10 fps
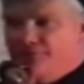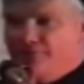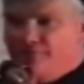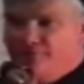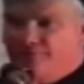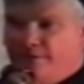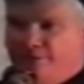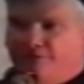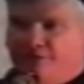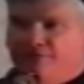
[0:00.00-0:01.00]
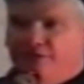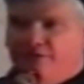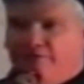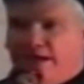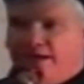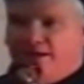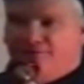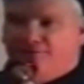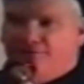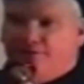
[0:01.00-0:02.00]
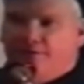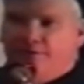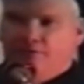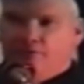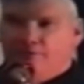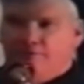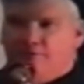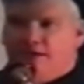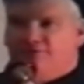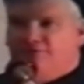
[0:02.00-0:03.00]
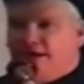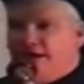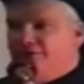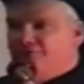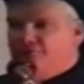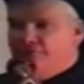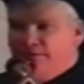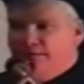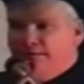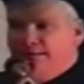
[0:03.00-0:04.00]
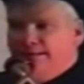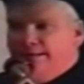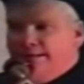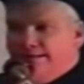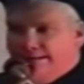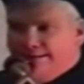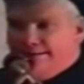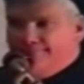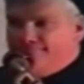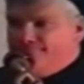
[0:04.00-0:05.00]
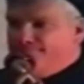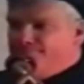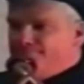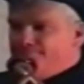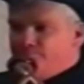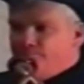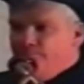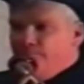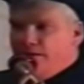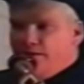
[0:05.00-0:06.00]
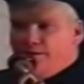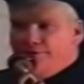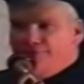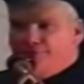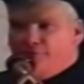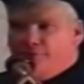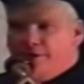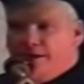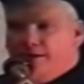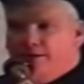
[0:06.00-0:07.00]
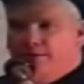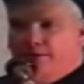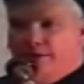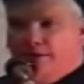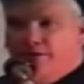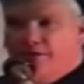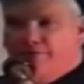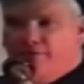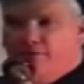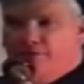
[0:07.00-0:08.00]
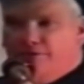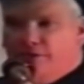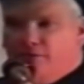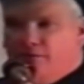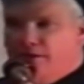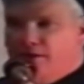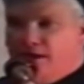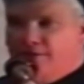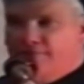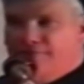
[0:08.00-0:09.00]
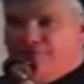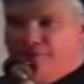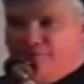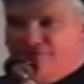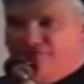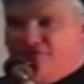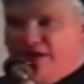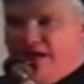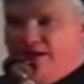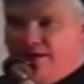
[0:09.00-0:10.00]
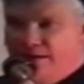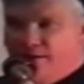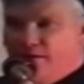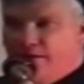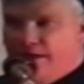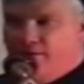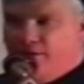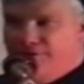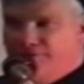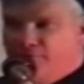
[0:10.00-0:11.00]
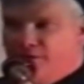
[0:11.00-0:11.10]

Nellis Air Force Base. That's in Nevada. It's uh, north of Las Vegas. Um, there's going to be a, a, UFO show and conference in Mesquite here later